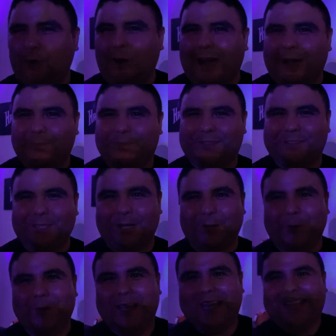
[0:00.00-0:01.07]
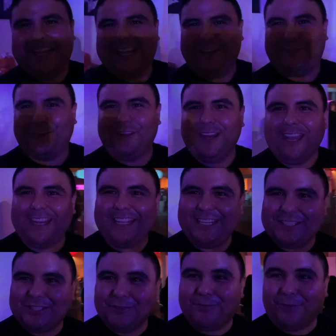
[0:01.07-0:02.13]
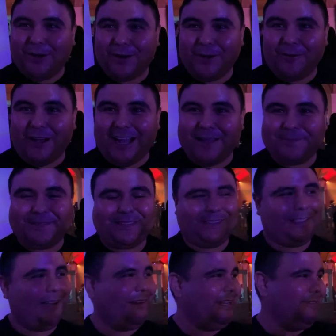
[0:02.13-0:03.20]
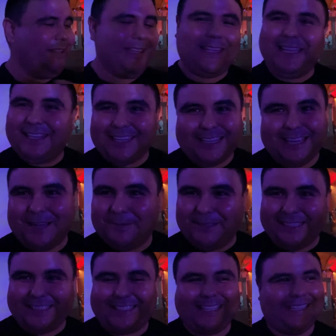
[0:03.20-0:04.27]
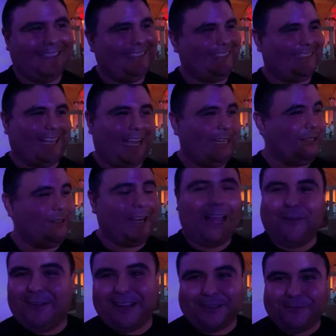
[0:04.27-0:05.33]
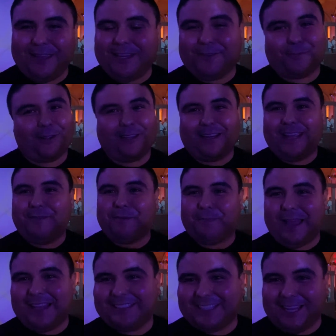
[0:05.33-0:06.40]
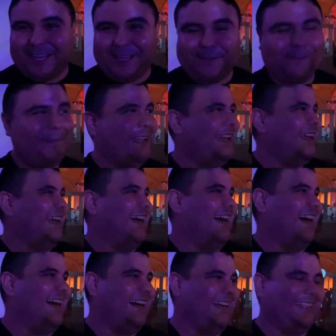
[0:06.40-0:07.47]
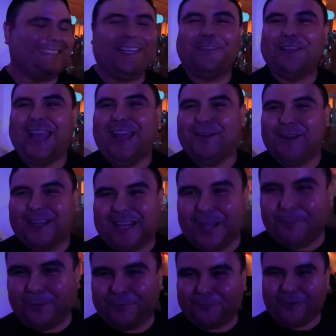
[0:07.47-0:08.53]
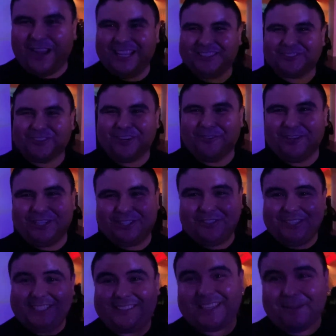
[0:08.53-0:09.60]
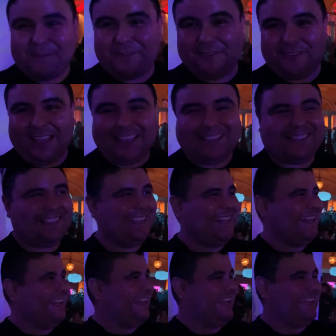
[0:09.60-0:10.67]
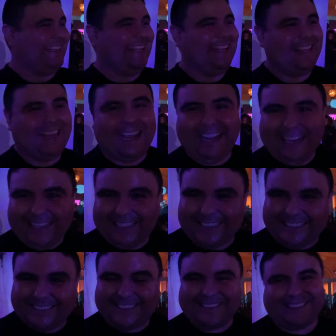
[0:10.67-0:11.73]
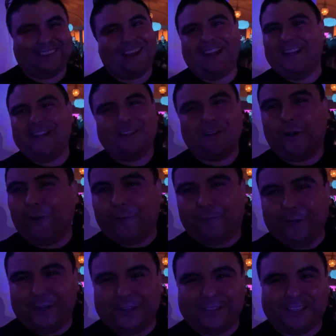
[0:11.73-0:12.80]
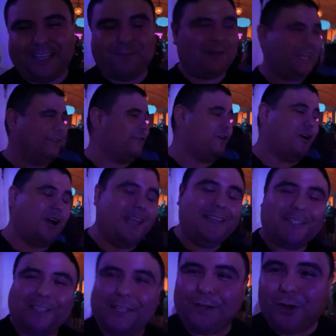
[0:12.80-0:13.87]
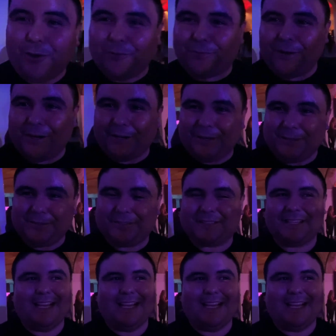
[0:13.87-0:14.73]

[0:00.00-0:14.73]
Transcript: ops. So if you're not into photo ops, don't even think of coming, because I do not recommend. You're probably gonna have a bad time. As I've had a couple friends where we do these type of events and they hate it because they're not into the whole photo thing. But if you're into the whole photos,